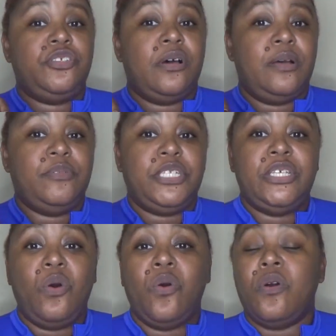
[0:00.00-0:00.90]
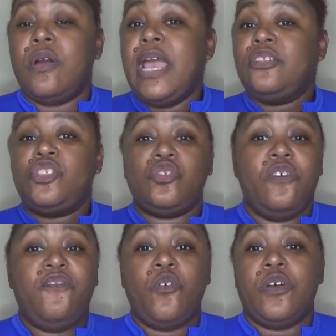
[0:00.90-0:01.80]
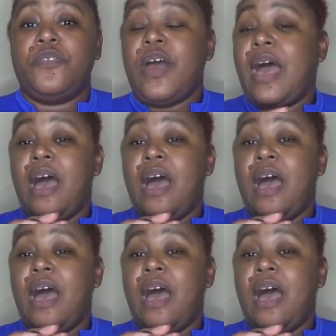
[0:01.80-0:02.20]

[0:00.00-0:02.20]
um, Dior, and so forth.